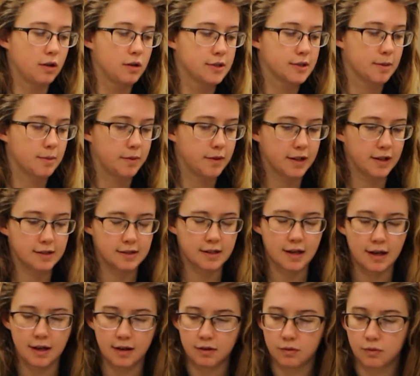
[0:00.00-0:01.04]
some things
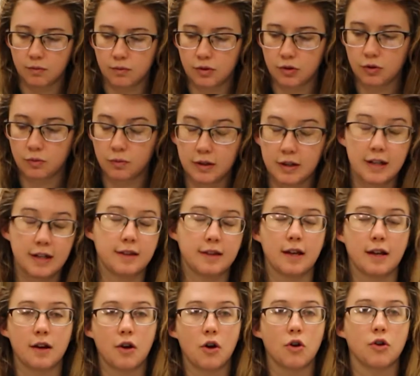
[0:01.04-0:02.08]
that you will need
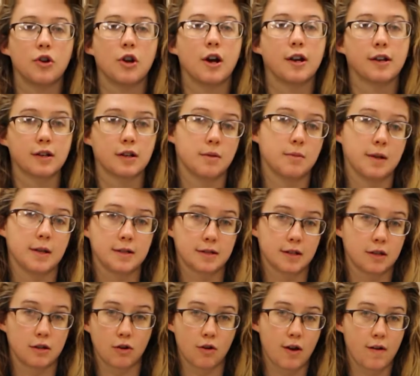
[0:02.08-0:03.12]
that are not going to be
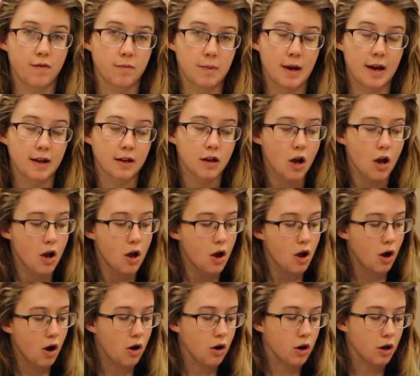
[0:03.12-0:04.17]
inside the craft bag
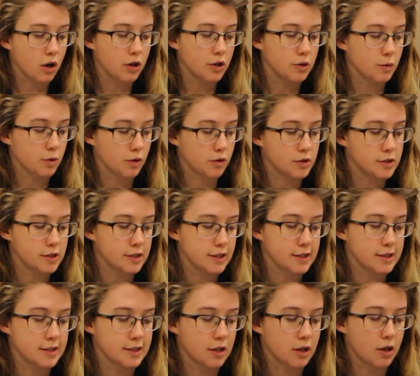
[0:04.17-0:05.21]
are: you are going to
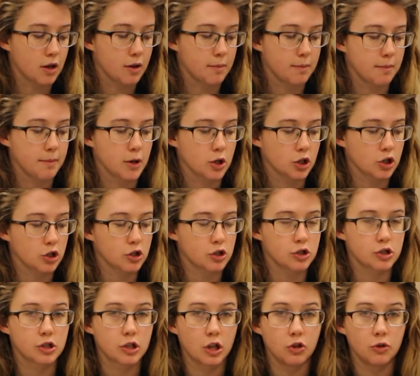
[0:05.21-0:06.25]
need some
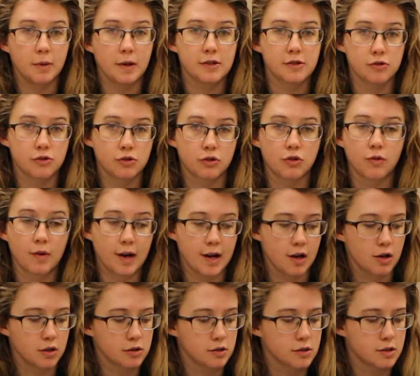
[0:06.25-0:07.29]
markers, colored pencils, or
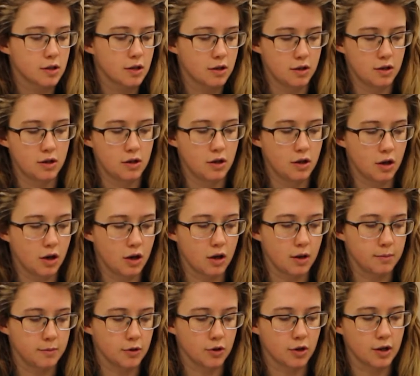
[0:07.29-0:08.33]
crayons.
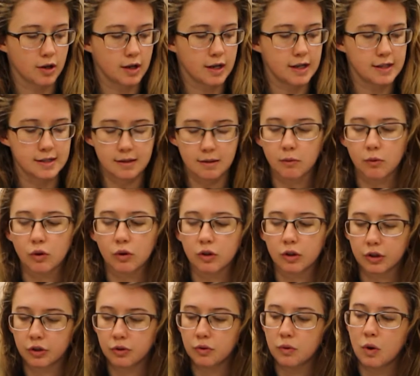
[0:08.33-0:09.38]
You're going to need some
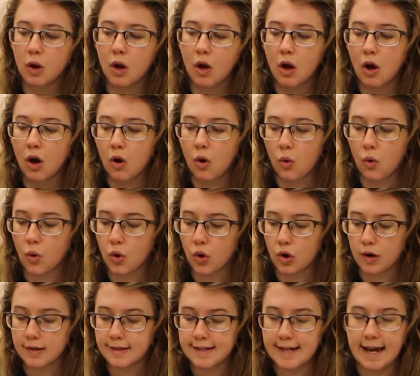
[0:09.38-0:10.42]
glue
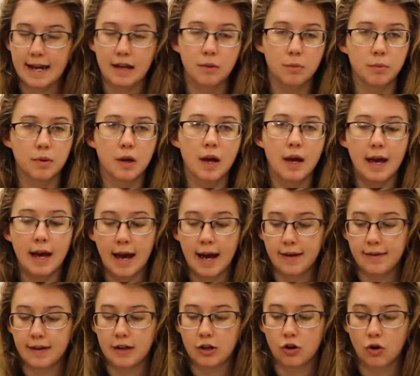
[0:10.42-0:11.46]
or tape,
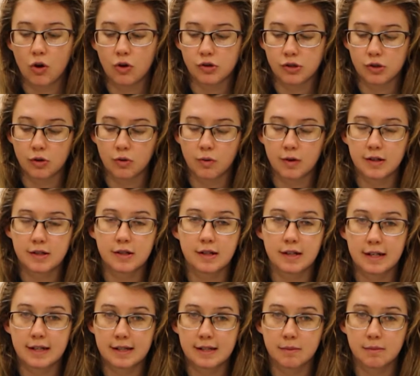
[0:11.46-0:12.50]
and then you're also going to
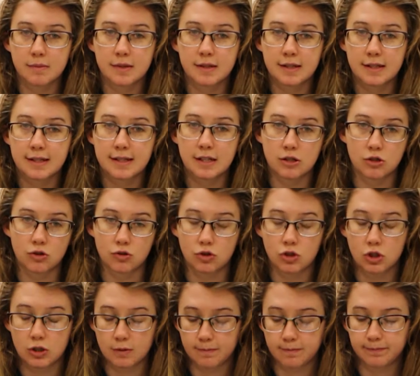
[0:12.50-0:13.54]
need some
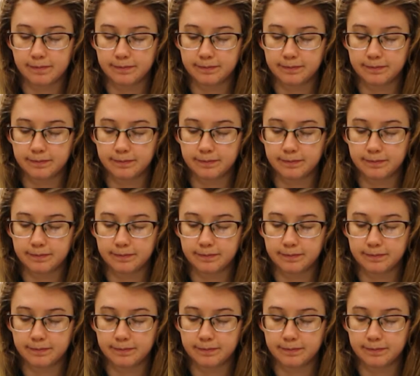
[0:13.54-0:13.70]
scissors.